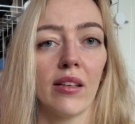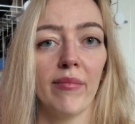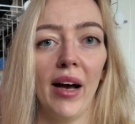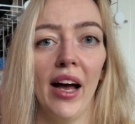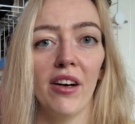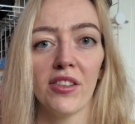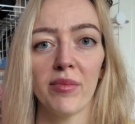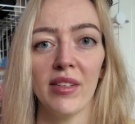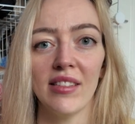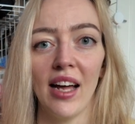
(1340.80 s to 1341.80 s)
My
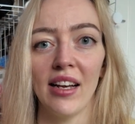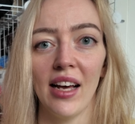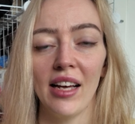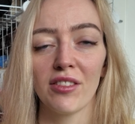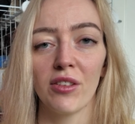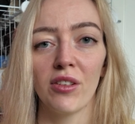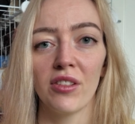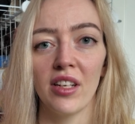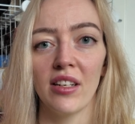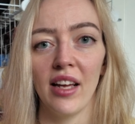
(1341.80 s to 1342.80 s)
husband's dad has
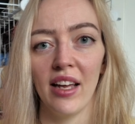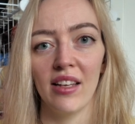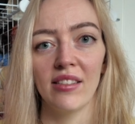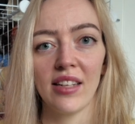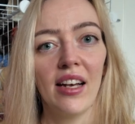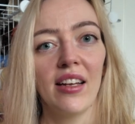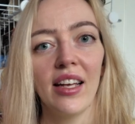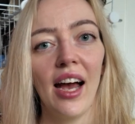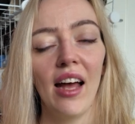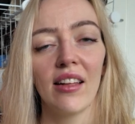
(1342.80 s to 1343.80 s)
ordered a
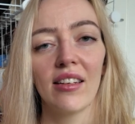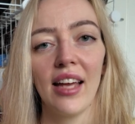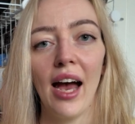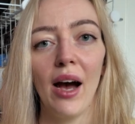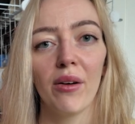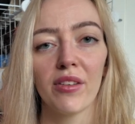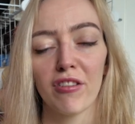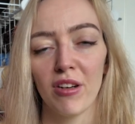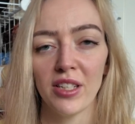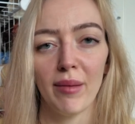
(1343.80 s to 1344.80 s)
standing Highland cow, the
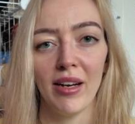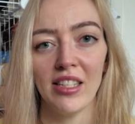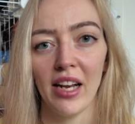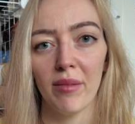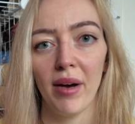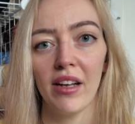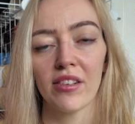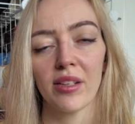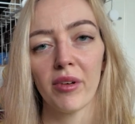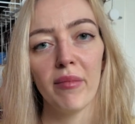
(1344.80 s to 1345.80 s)
Crochet by Jenna
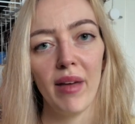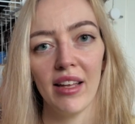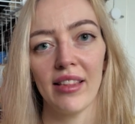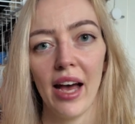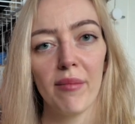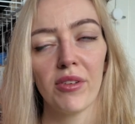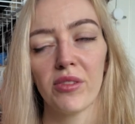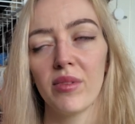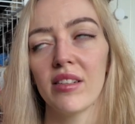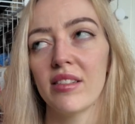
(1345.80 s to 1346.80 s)
pattern, so I'm going to make that
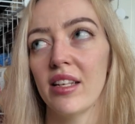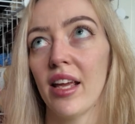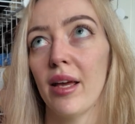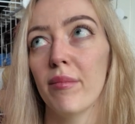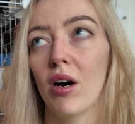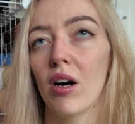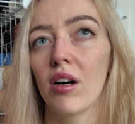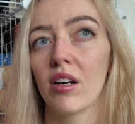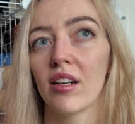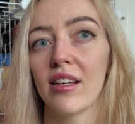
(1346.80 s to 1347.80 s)
because we are seeing him
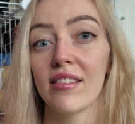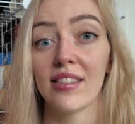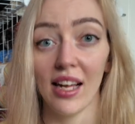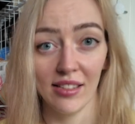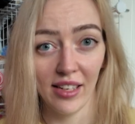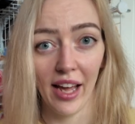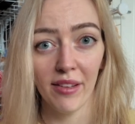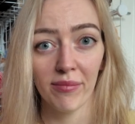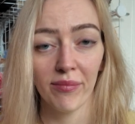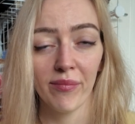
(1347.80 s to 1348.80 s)
on Saturday.